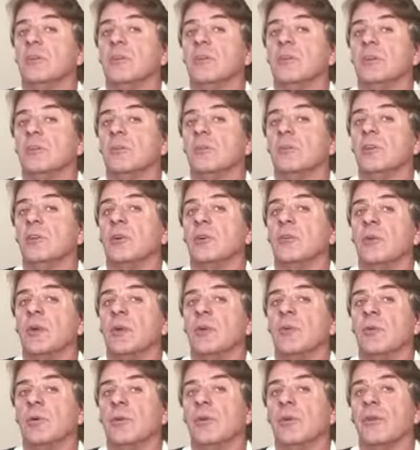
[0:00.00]
you a little bit
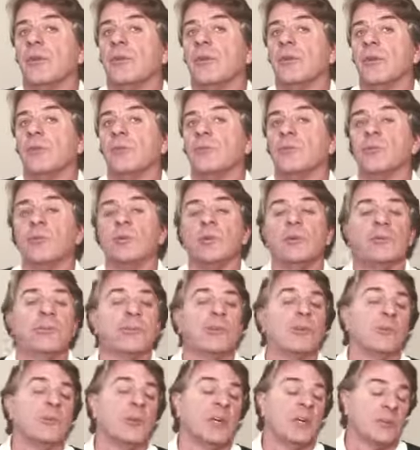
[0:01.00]
about one of the things that we
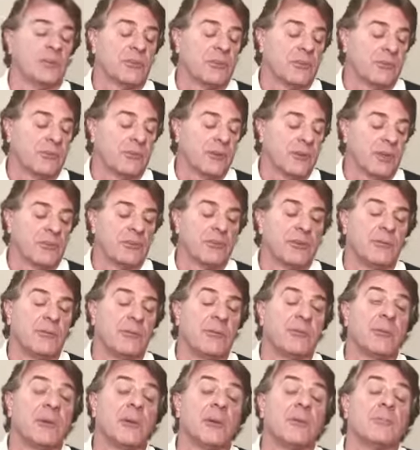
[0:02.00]
feel makes the
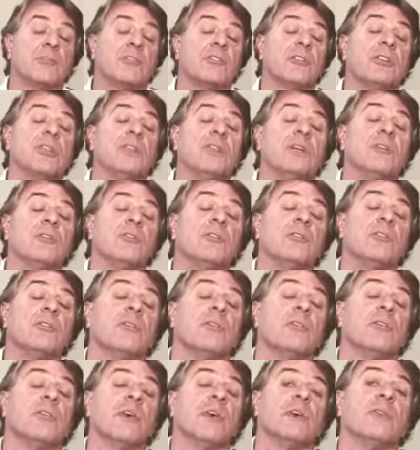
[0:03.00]
555Cs and
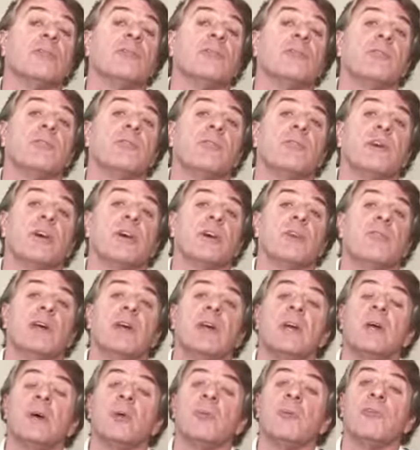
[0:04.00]
the
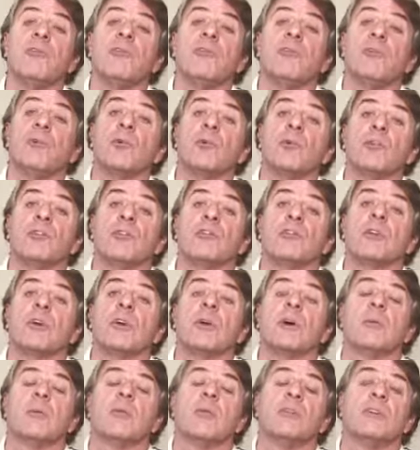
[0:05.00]
555M forged
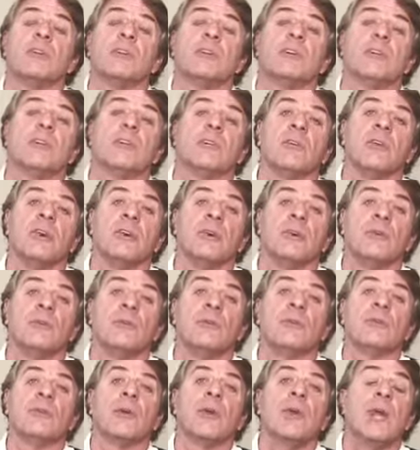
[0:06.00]
carbon steel
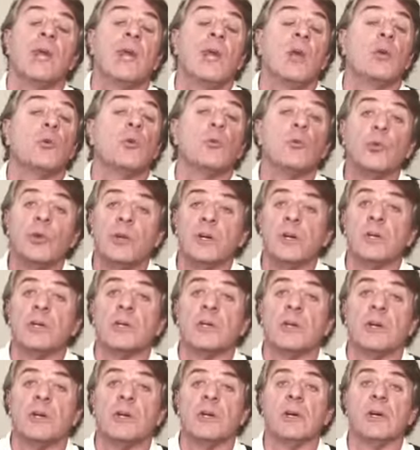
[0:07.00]
irons
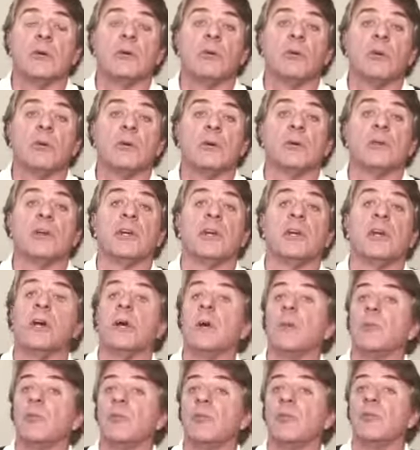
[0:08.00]
really a high quality,
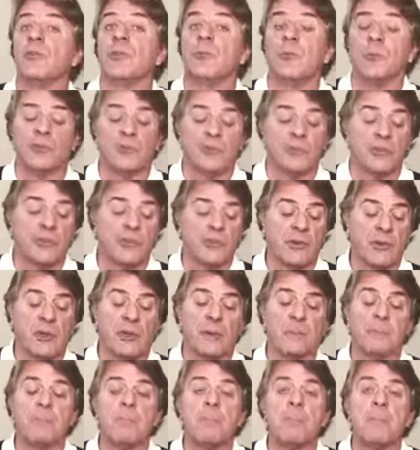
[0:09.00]
high performance
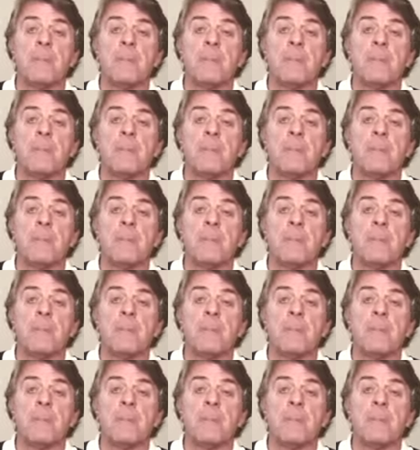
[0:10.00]
design.